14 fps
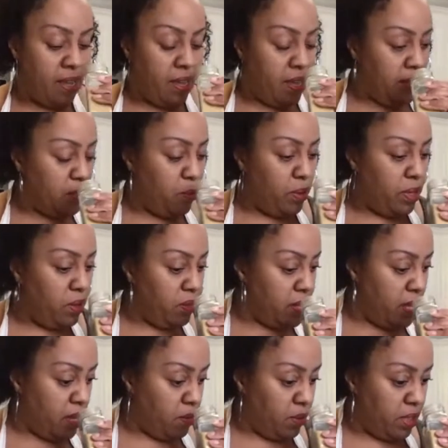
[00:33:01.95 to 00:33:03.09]
So what do you
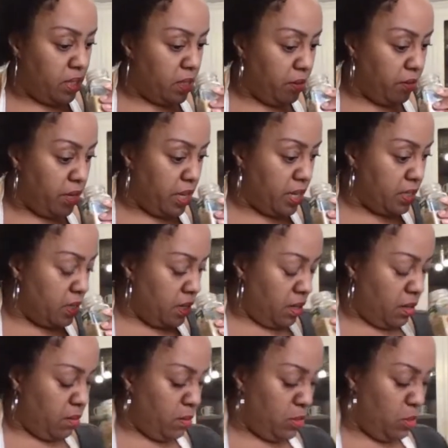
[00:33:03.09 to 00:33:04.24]
think with these ingredients?
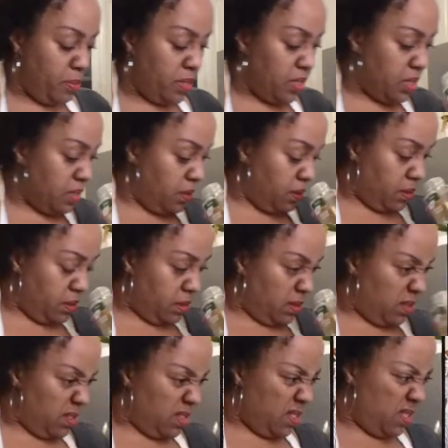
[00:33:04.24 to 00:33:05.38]
Would you put
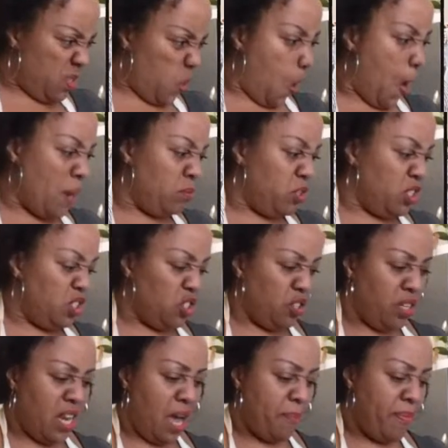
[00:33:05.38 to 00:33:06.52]
ginger
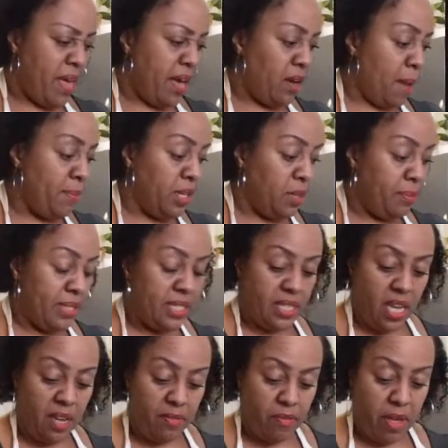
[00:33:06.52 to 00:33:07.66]
in? I'm going to be
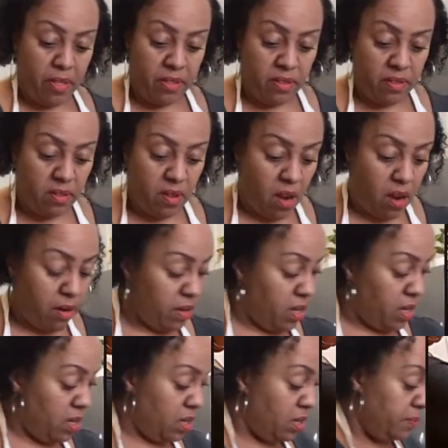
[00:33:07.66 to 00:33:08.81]
safe rather than
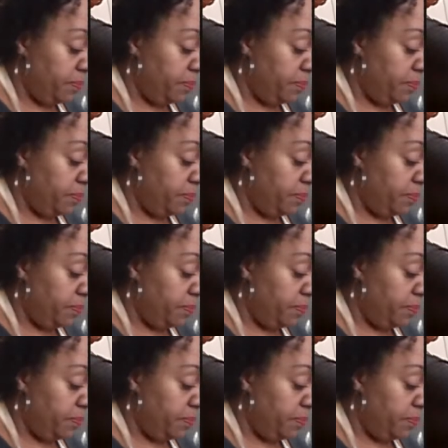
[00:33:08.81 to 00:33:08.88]
sorry.